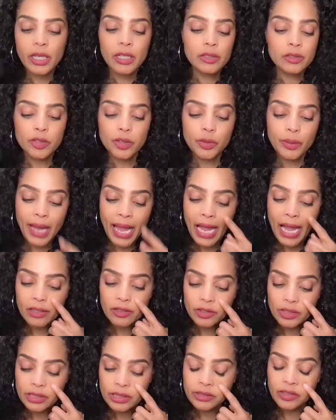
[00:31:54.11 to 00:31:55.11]
to
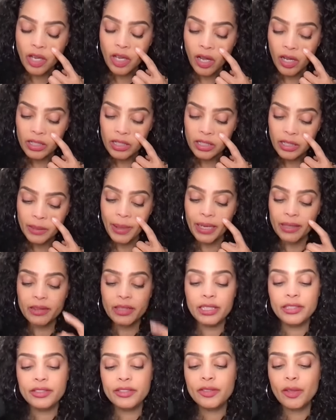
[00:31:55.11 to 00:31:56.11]
actually talk about
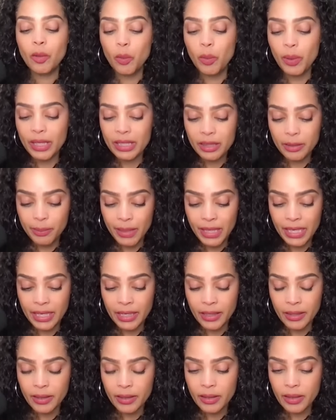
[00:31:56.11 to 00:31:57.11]
this with
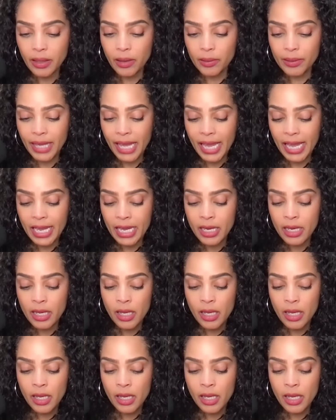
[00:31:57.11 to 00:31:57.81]
me, okay?